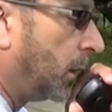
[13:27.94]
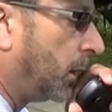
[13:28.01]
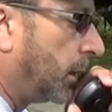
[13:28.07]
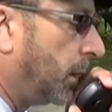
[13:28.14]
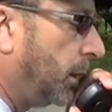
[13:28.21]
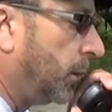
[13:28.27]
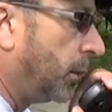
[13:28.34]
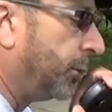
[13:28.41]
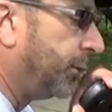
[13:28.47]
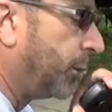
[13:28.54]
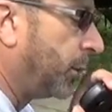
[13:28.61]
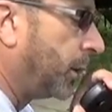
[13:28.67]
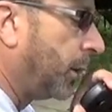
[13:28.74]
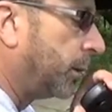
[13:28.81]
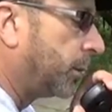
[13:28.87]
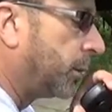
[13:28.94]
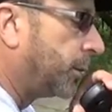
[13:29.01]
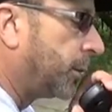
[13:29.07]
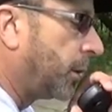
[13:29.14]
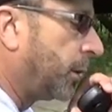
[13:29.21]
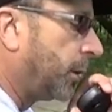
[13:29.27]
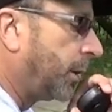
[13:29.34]
Uh, Kilo 4, Oscar
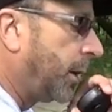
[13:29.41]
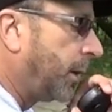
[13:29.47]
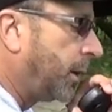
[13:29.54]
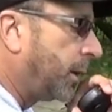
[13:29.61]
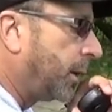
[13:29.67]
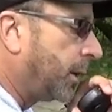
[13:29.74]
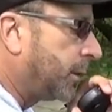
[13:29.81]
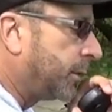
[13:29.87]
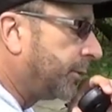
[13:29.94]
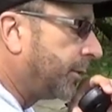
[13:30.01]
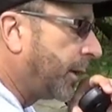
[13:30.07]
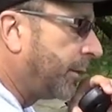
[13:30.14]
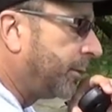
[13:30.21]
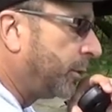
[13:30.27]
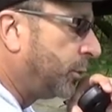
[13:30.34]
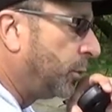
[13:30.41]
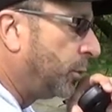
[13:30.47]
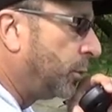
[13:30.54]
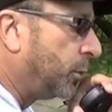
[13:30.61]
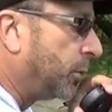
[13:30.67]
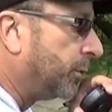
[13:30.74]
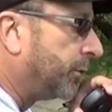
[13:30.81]
Charlie Yankee, got you 5 and
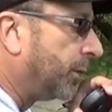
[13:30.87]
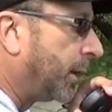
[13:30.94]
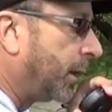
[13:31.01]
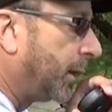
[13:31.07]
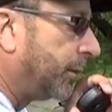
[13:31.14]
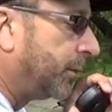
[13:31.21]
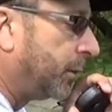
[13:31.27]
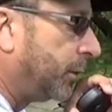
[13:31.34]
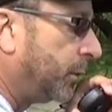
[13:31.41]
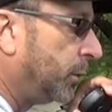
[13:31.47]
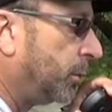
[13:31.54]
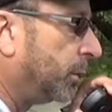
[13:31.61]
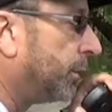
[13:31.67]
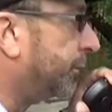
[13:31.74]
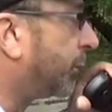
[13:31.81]
2, 5 and 2 in the